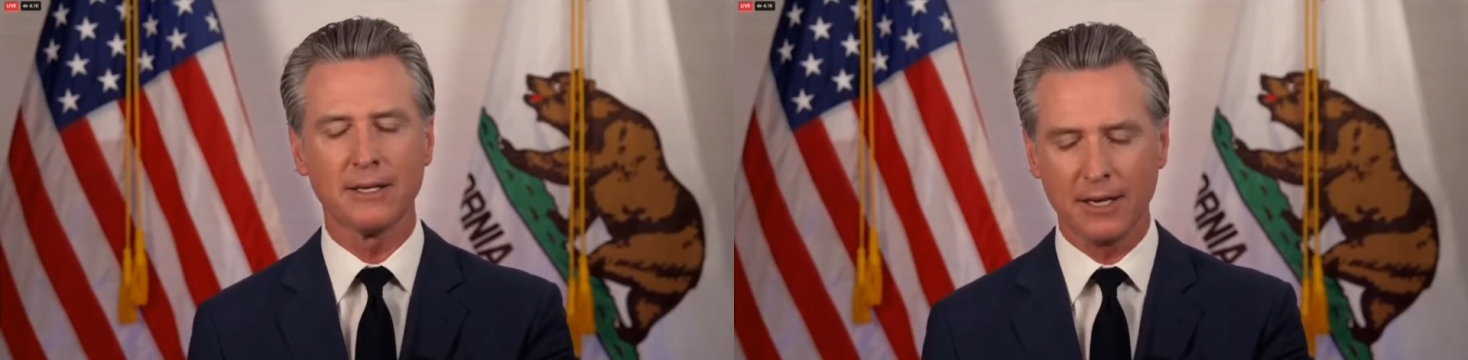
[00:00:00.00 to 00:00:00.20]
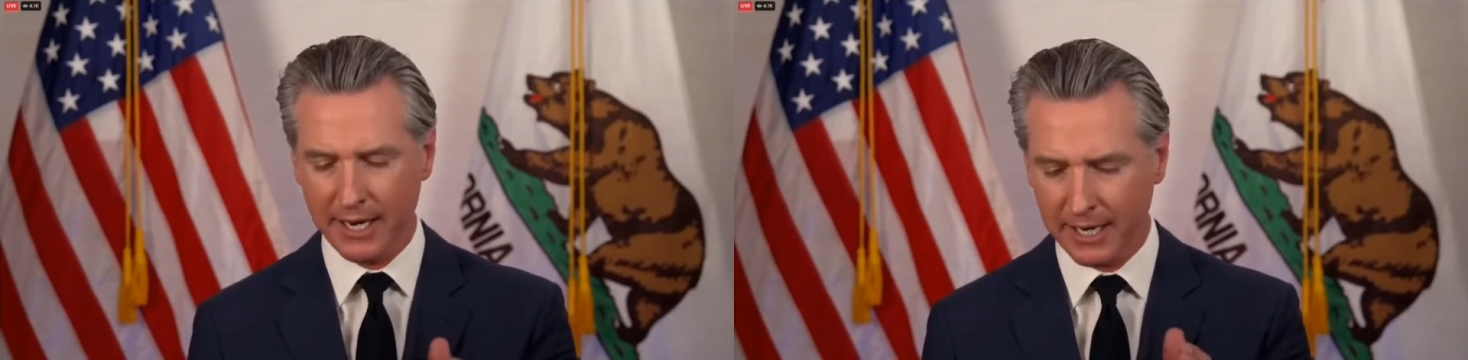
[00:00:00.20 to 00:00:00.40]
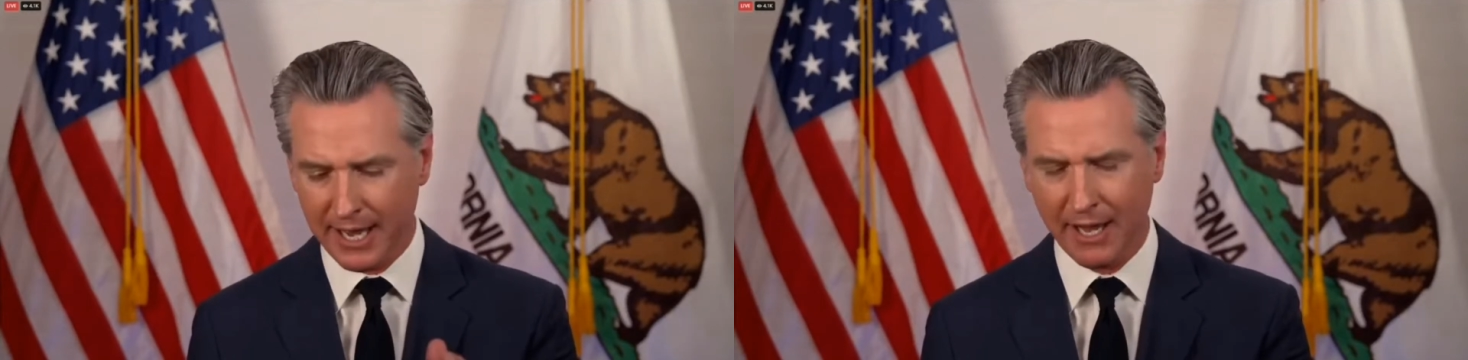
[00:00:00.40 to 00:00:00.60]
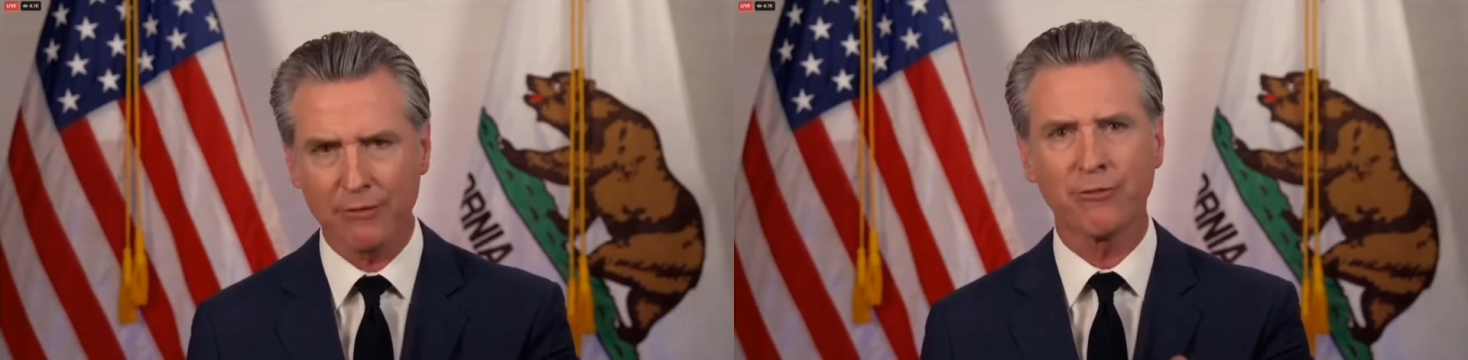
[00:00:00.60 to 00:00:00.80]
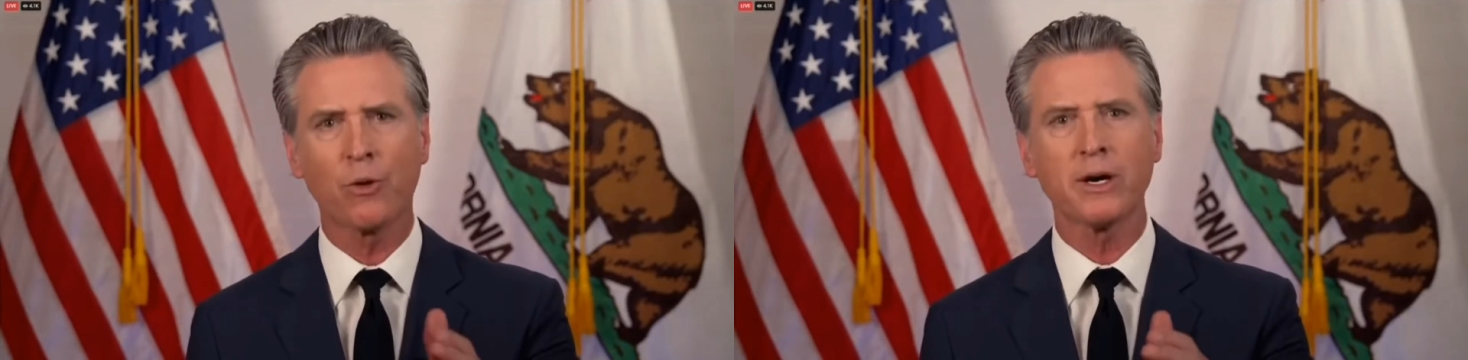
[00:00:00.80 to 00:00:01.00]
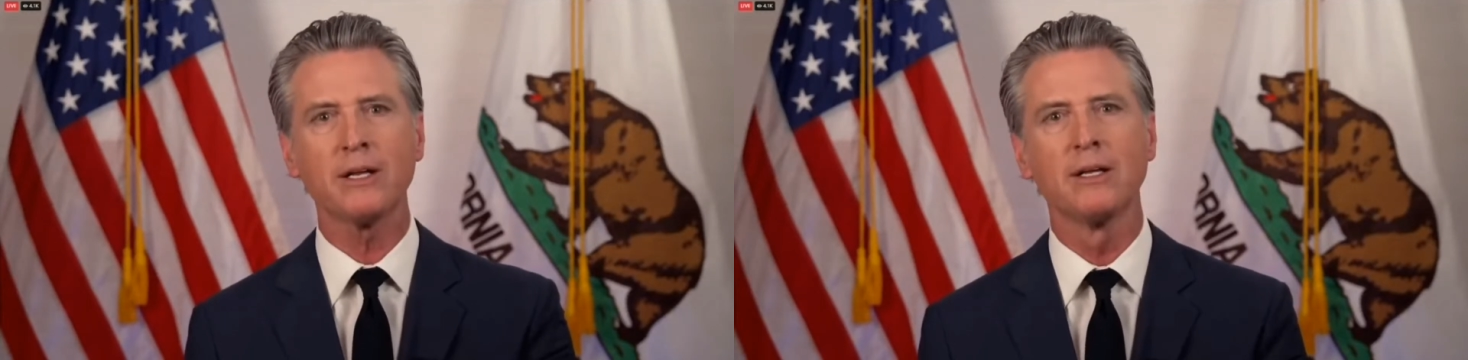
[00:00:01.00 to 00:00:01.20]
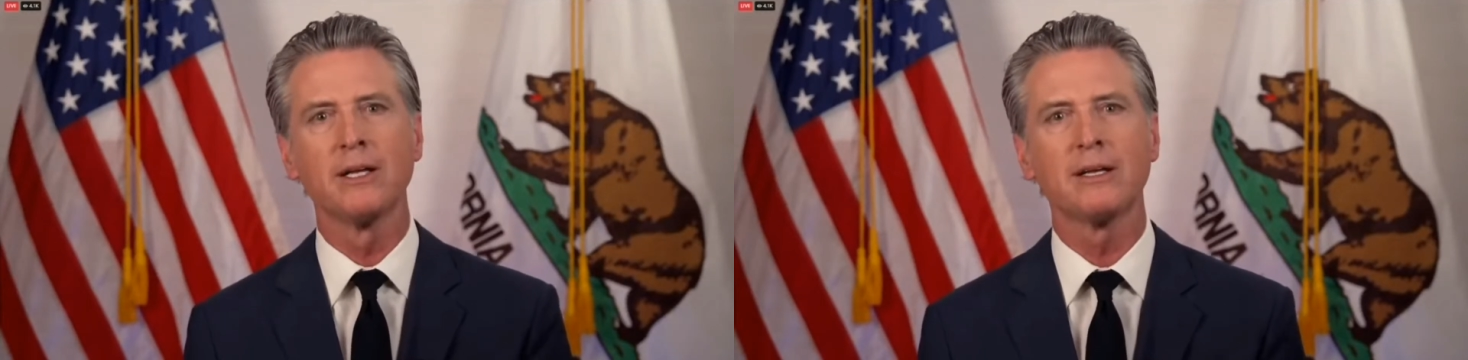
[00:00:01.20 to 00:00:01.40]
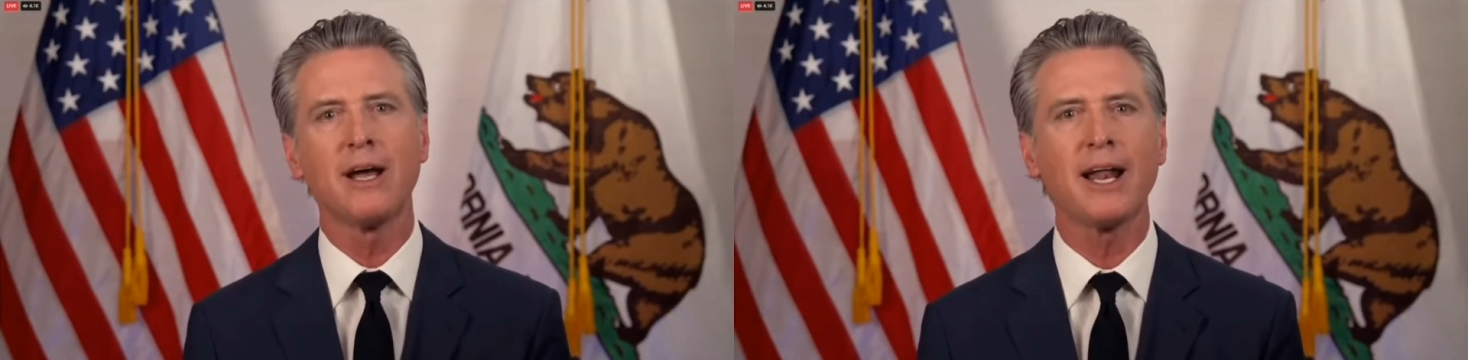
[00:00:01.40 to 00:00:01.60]
not in California,
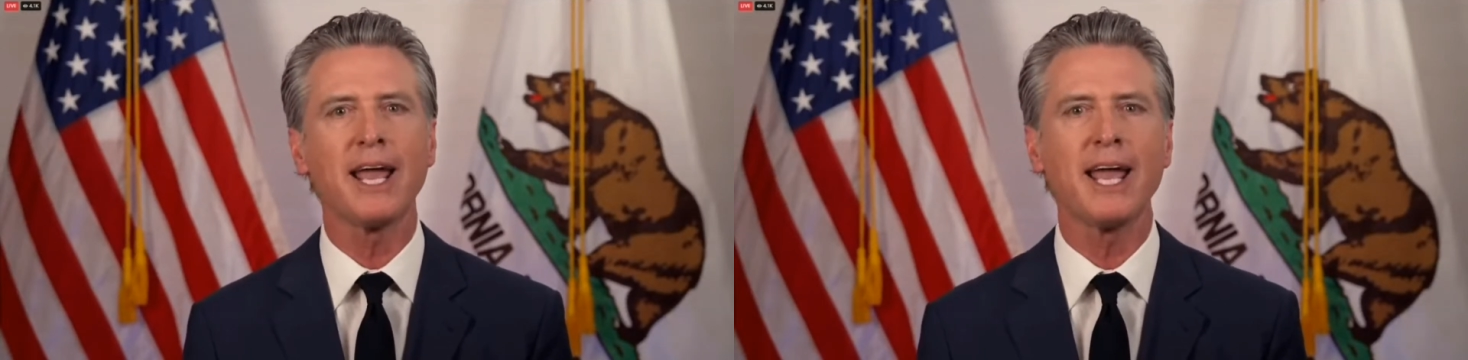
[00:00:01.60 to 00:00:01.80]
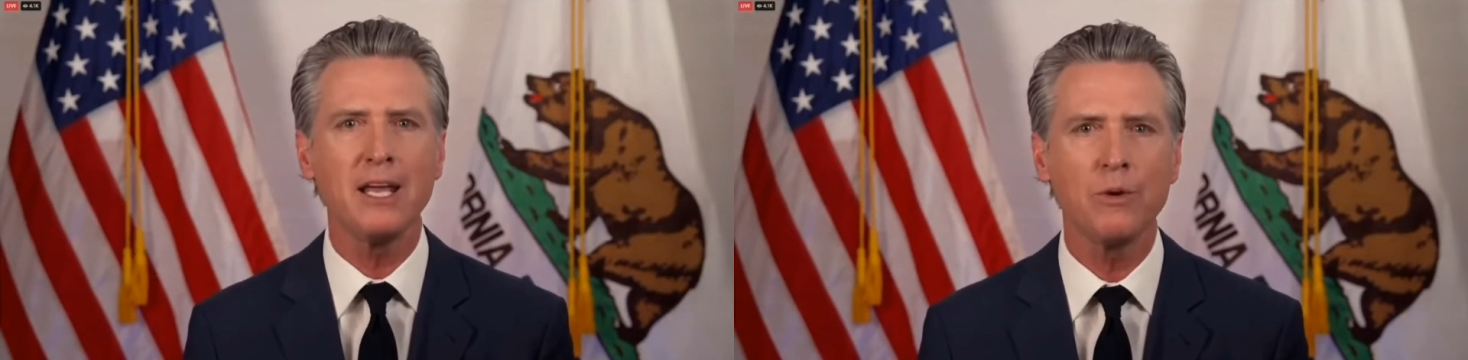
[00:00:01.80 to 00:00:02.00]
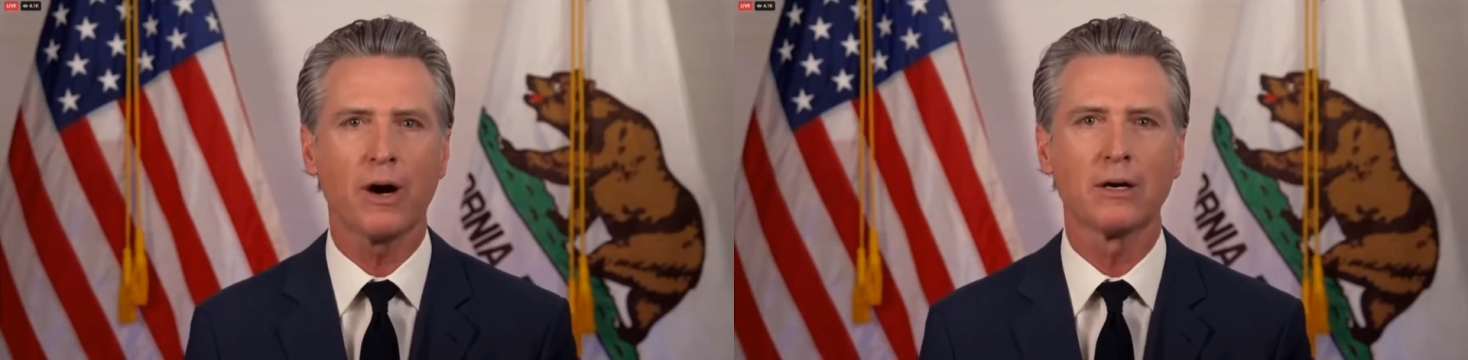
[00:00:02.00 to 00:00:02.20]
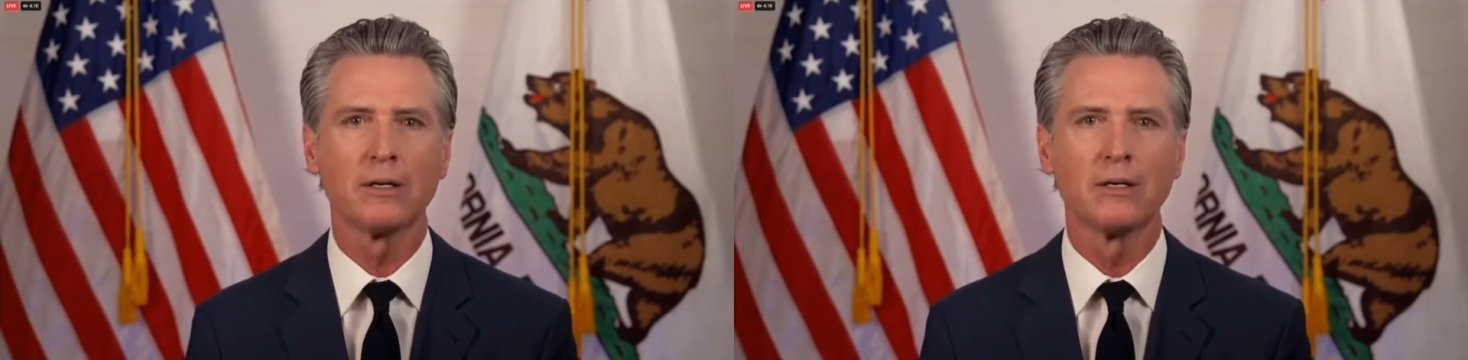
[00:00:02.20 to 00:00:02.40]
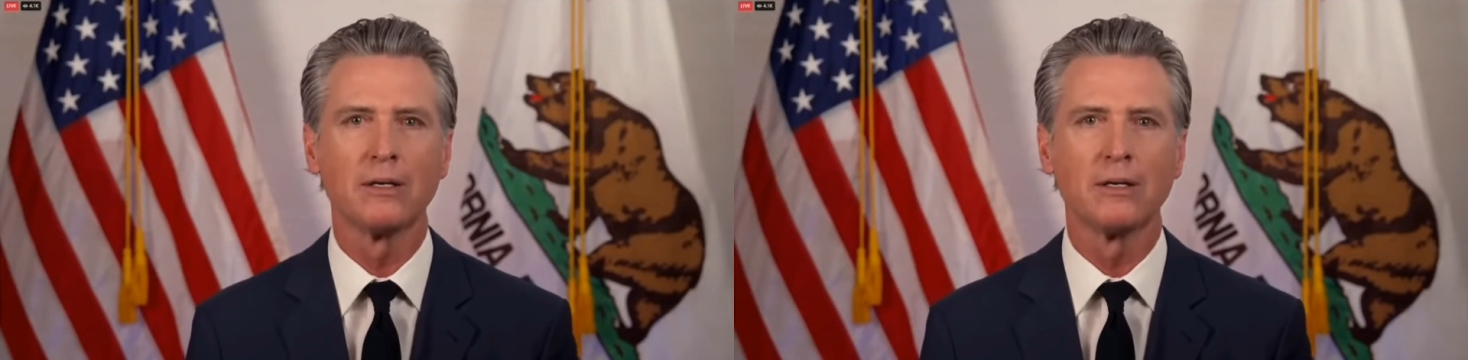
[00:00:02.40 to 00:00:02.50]
not anywhere.